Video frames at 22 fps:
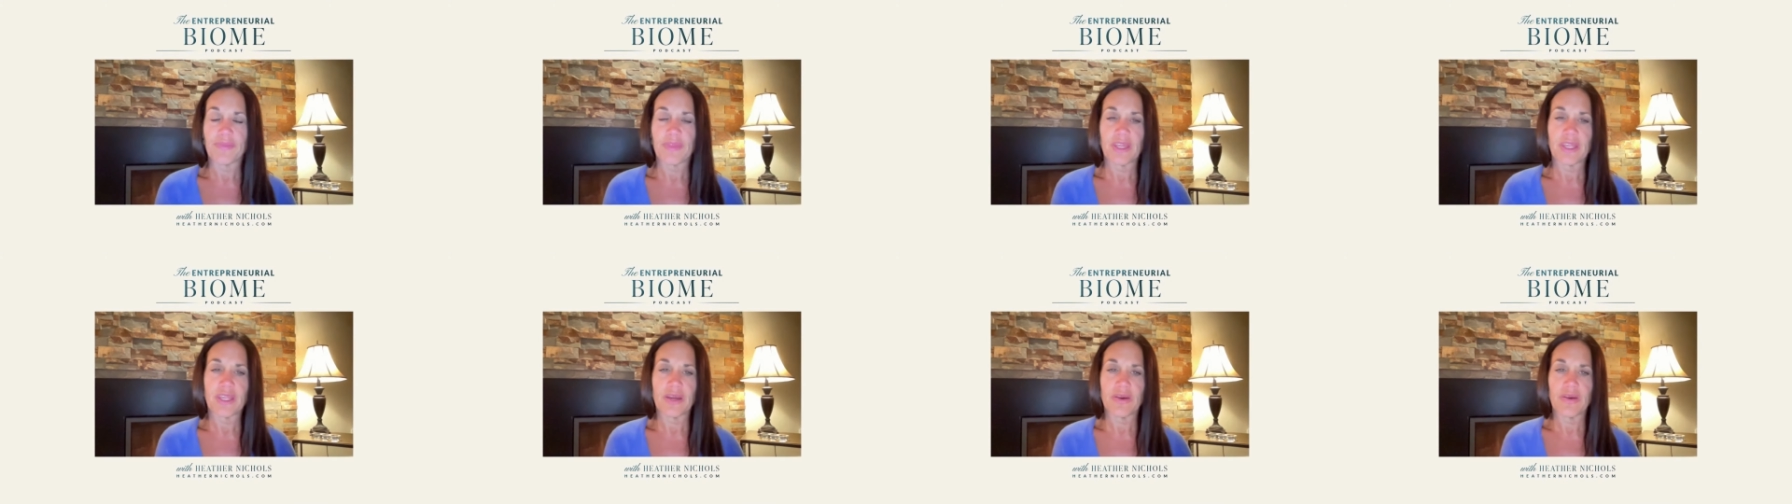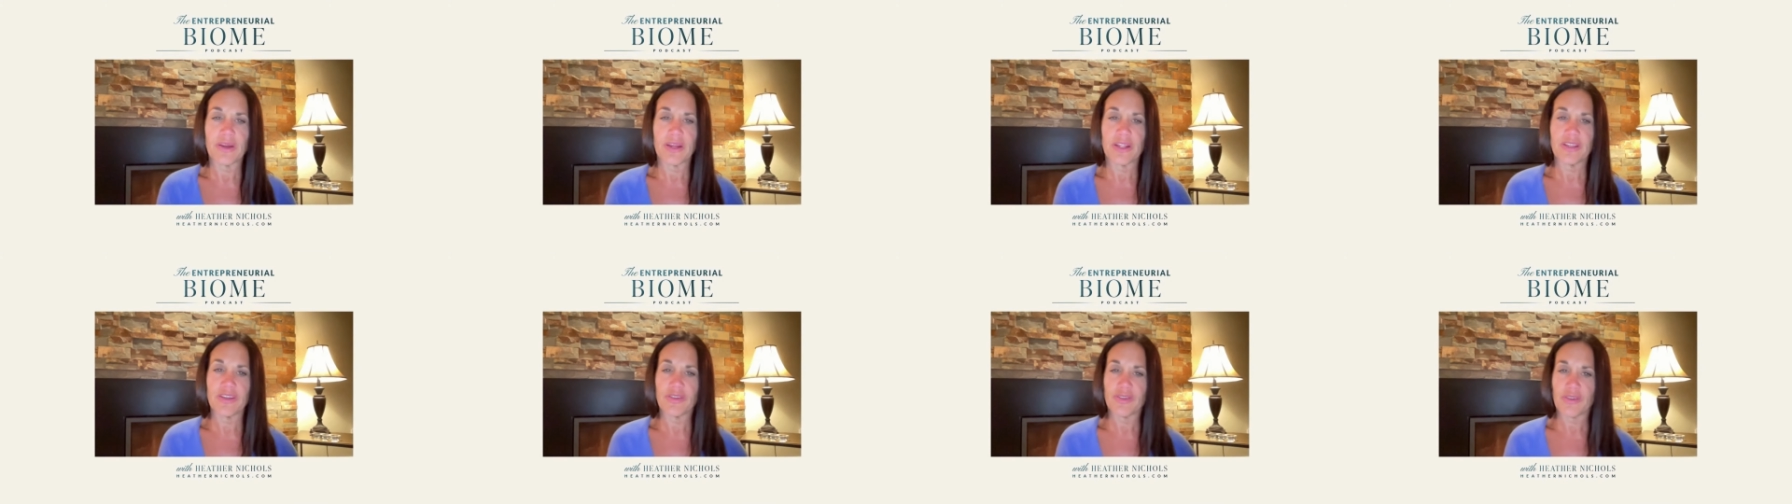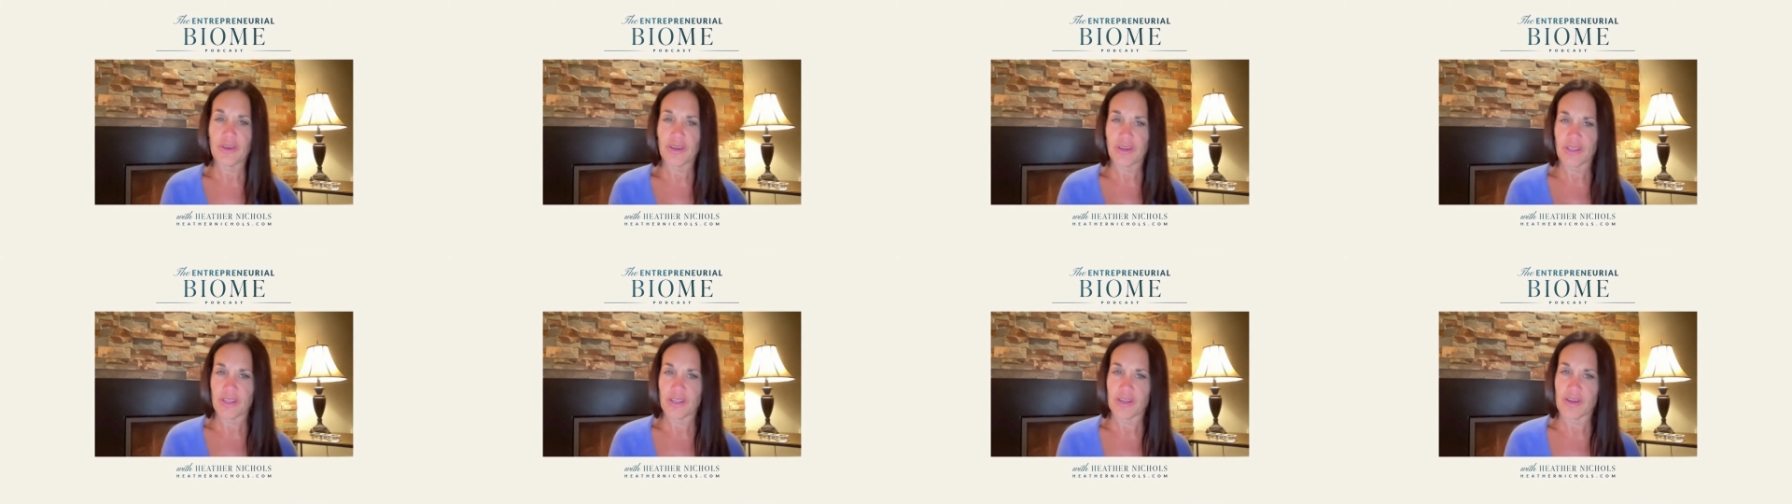You know, and you
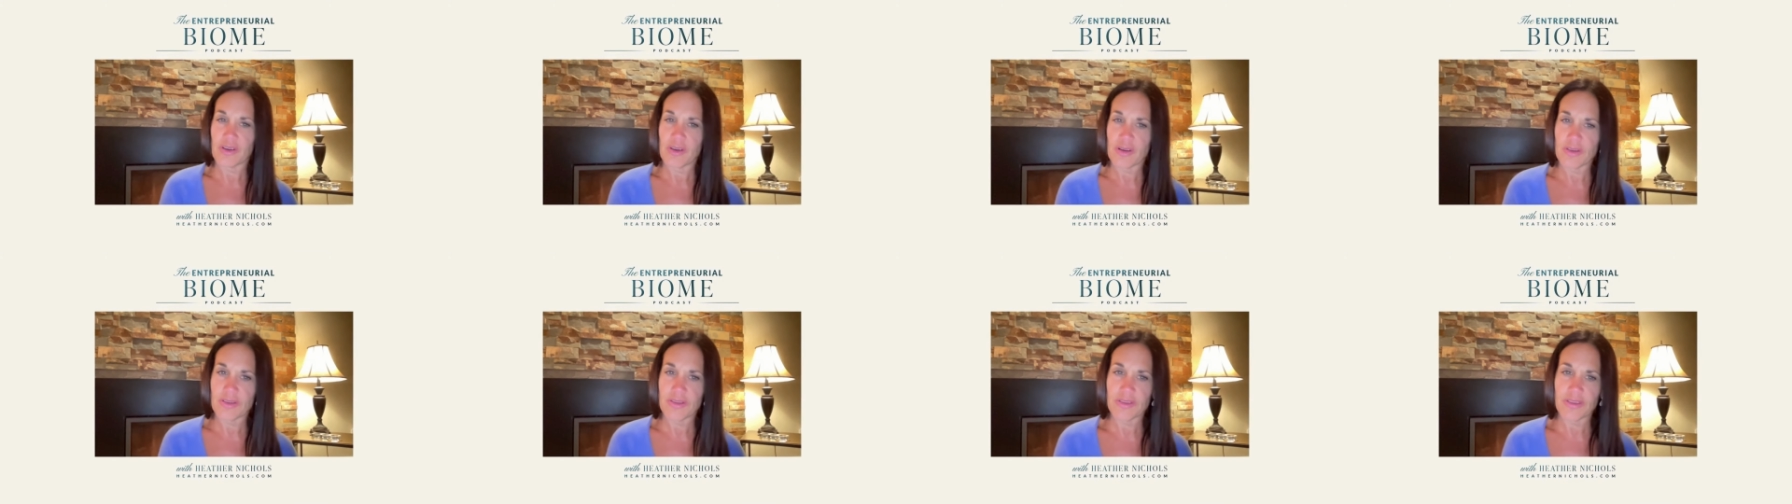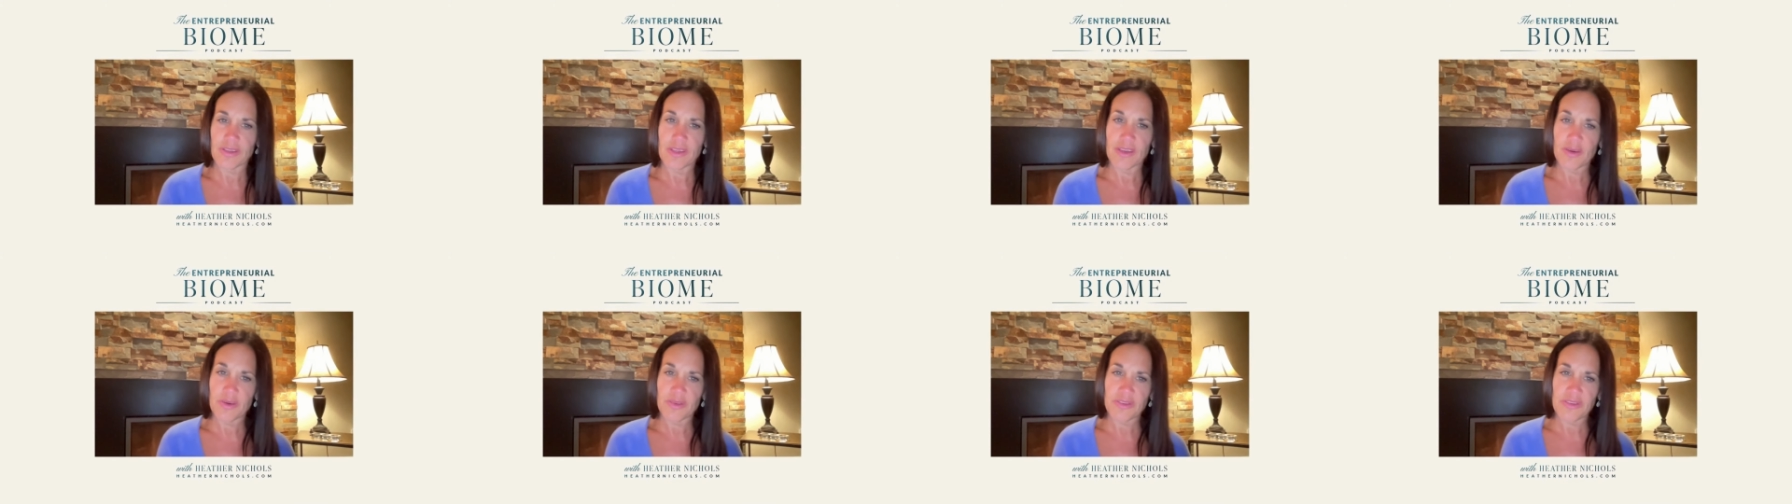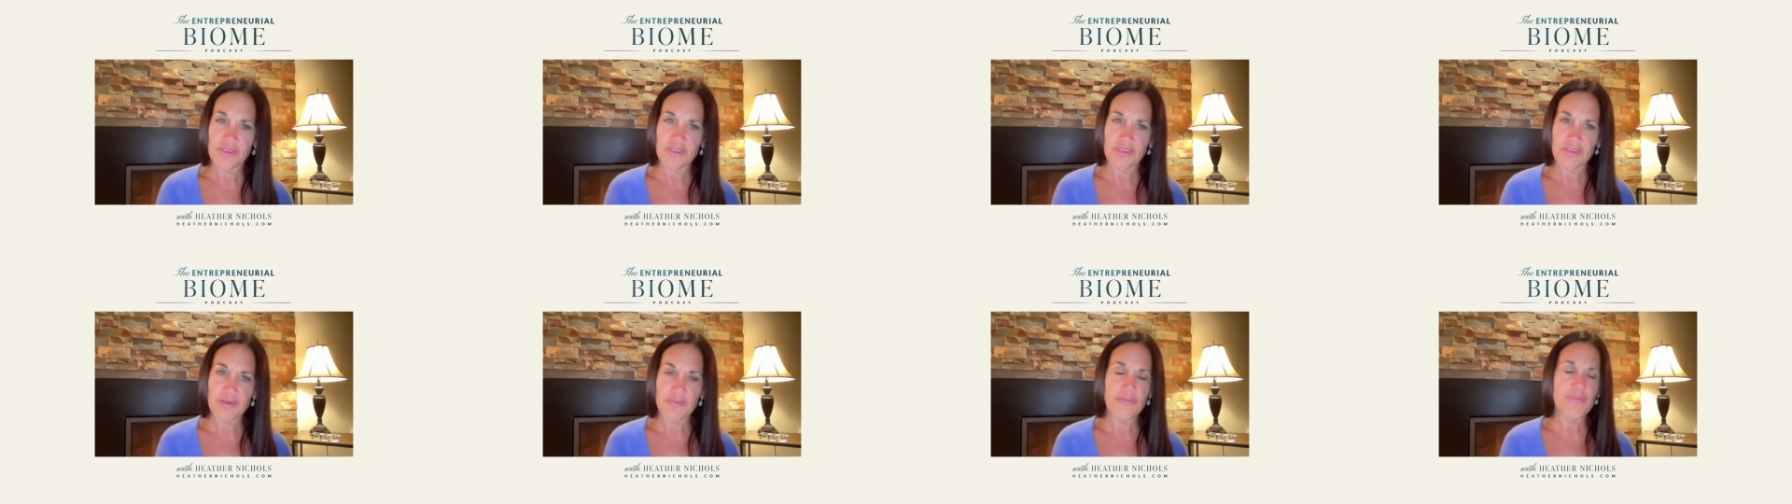look at an earth
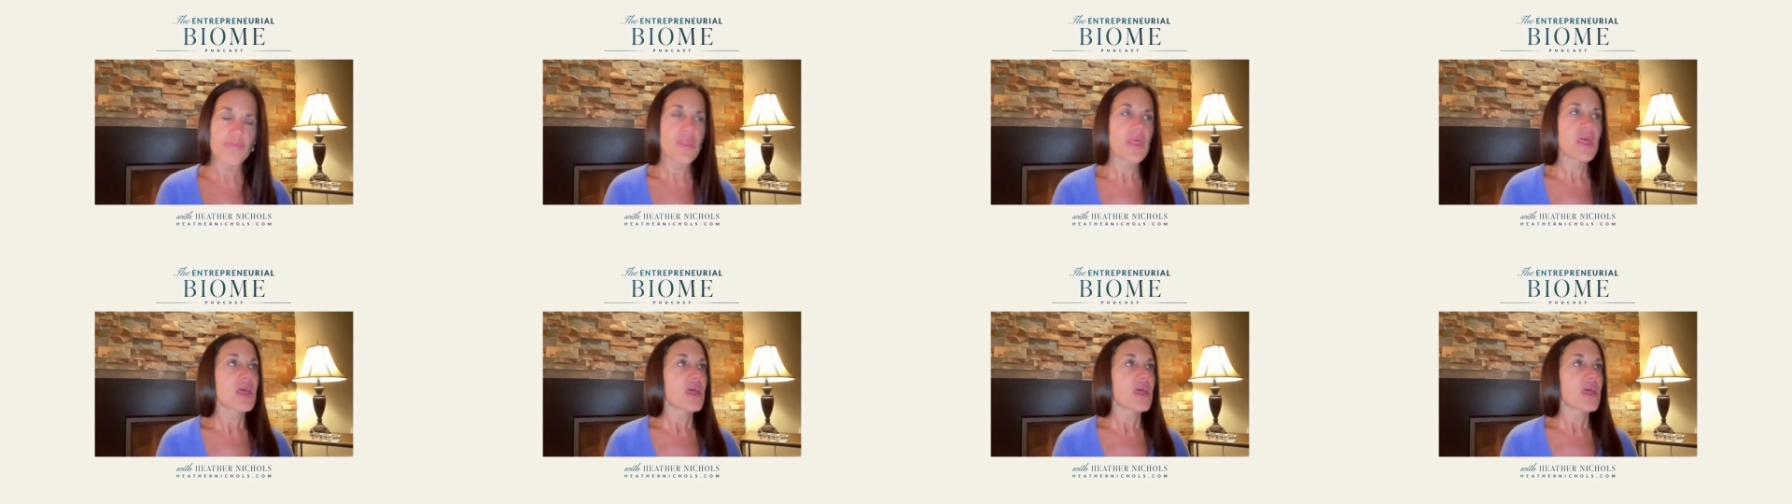ecosystem,